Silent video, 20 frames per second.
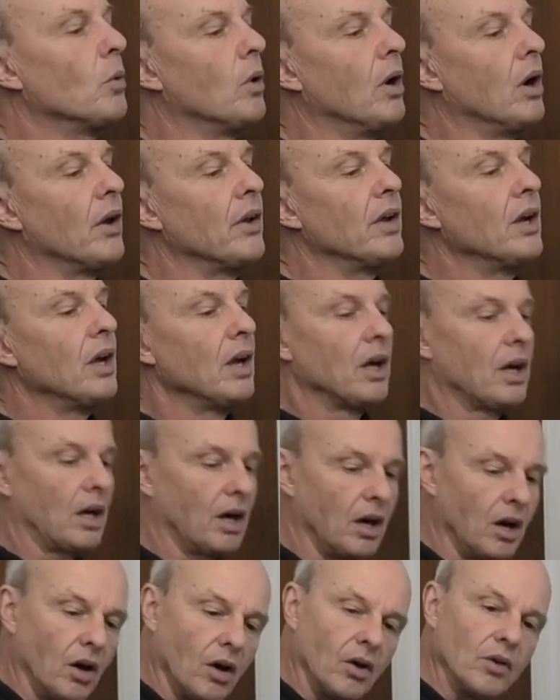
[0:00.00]
one
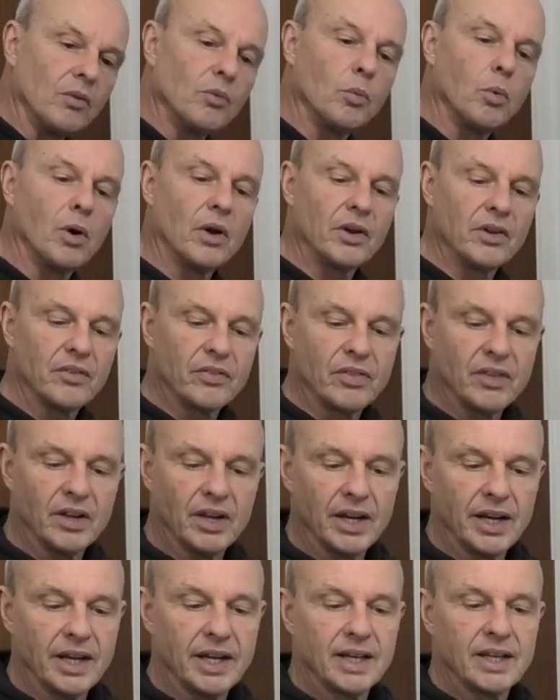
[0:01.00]
on one of
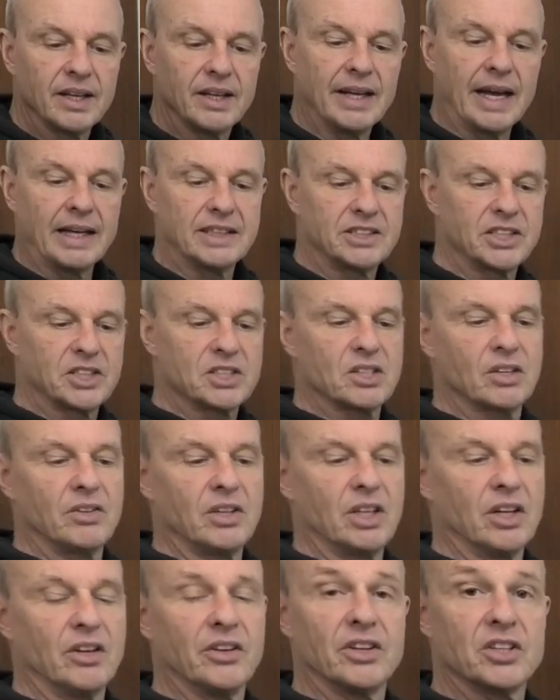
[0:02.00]
the, yeah, just on
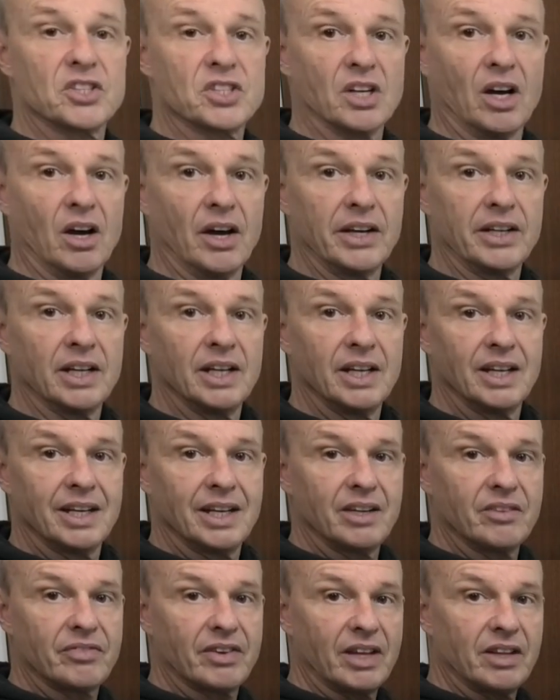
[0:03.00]
the underside.
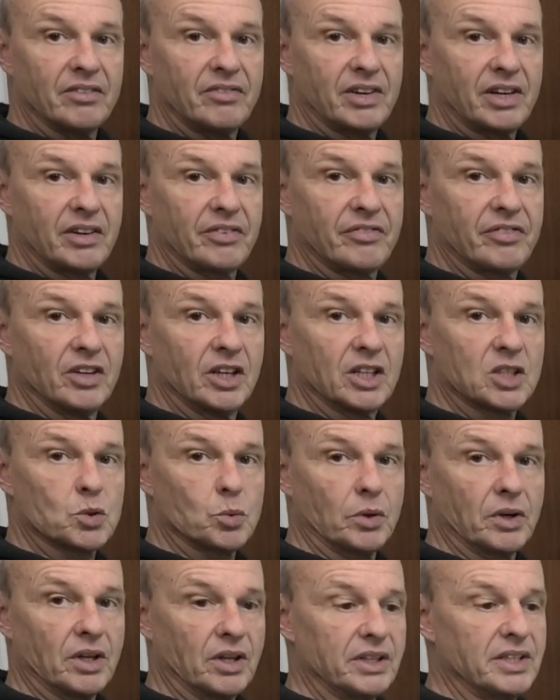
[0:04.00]
In fact, the very first
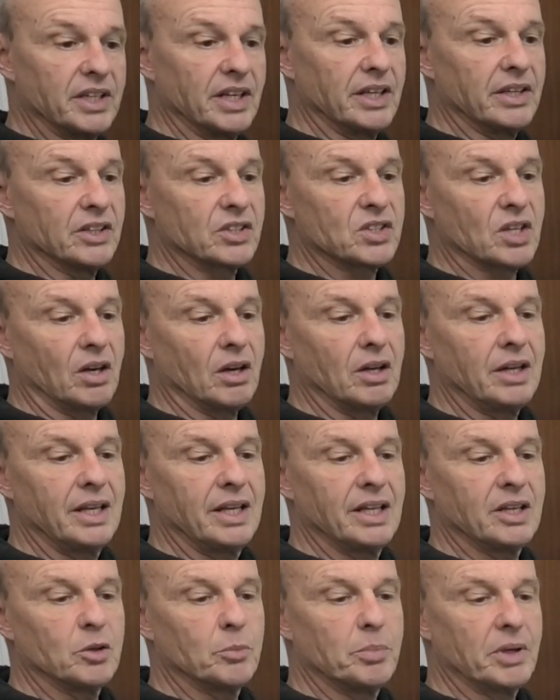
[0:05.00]
one I did has got a
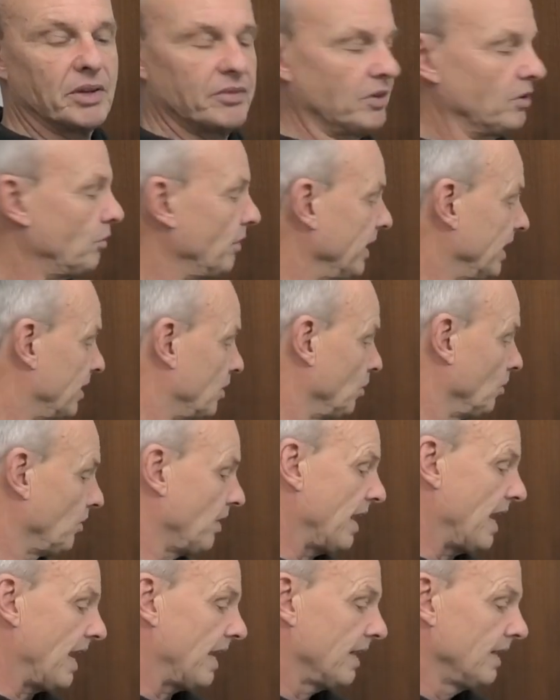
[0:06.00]
little bit of a wrinkle
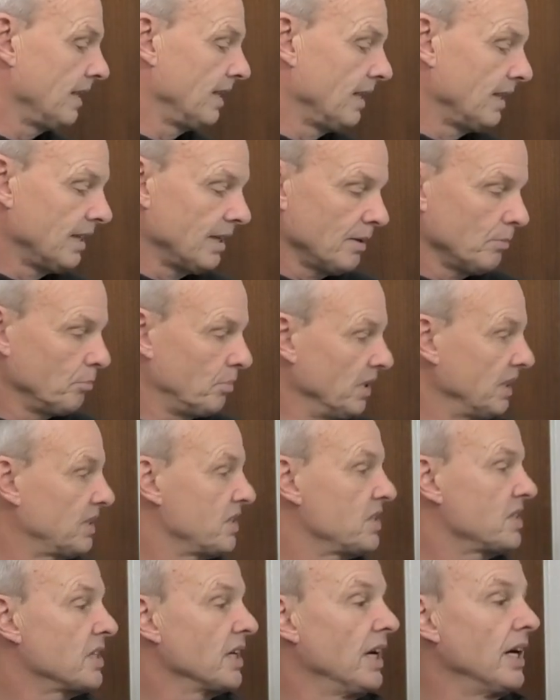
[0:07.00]
there,
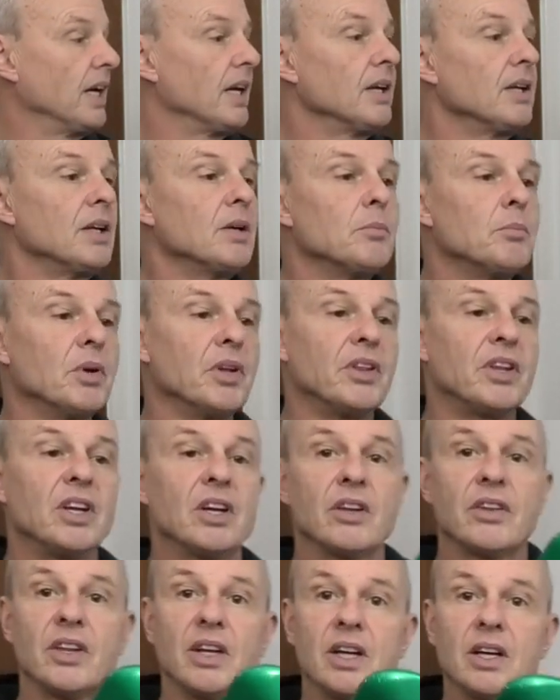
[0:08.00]
but uh, but the
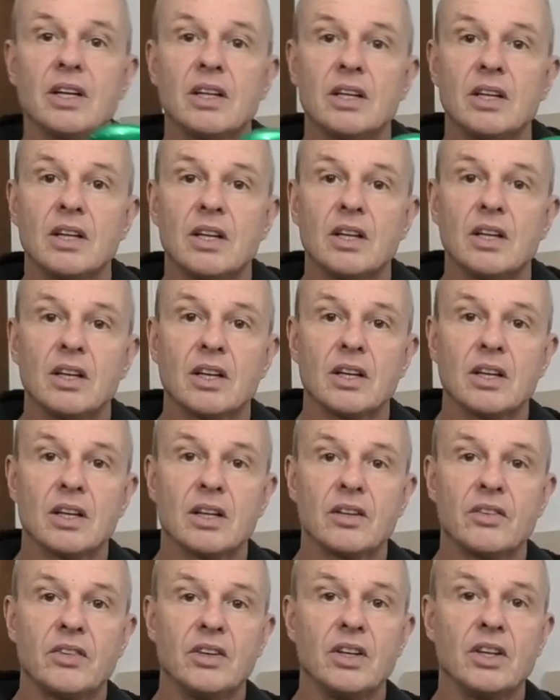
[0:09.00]
other
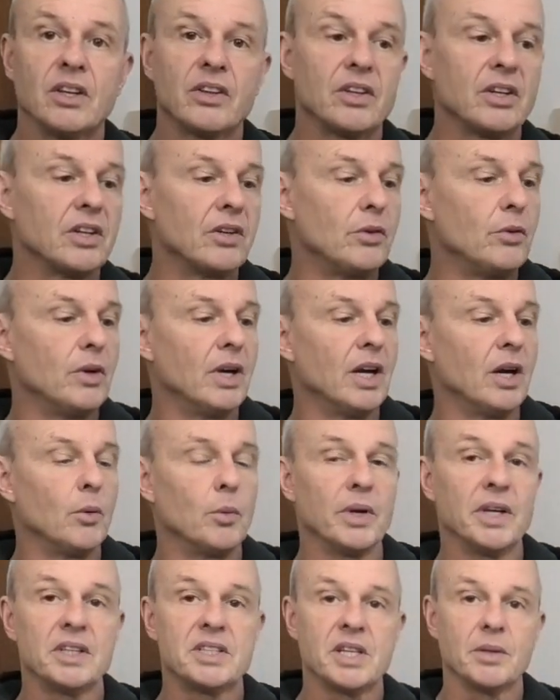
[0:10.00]
the other uh,
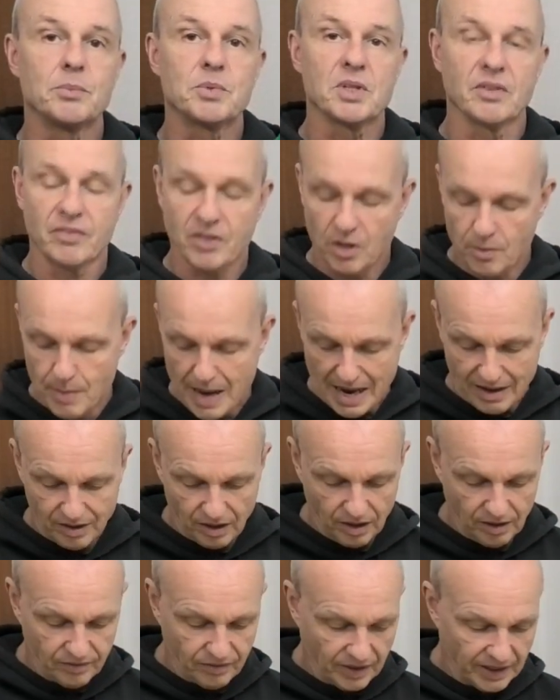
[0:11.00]
wingtips have come out
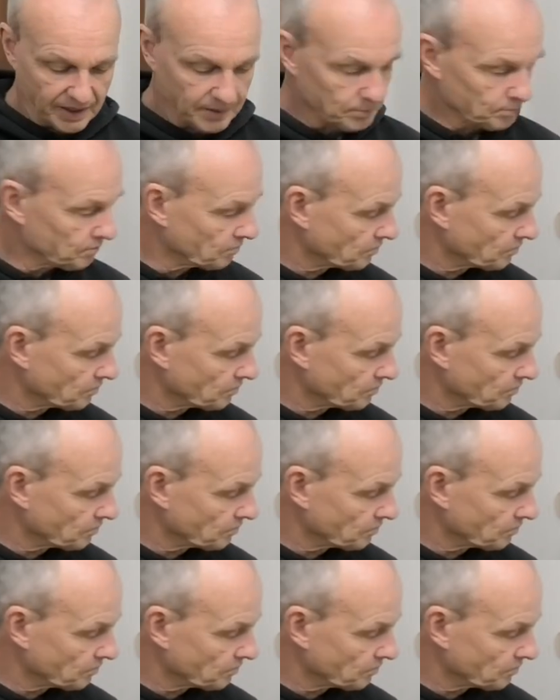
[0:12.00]
lovely.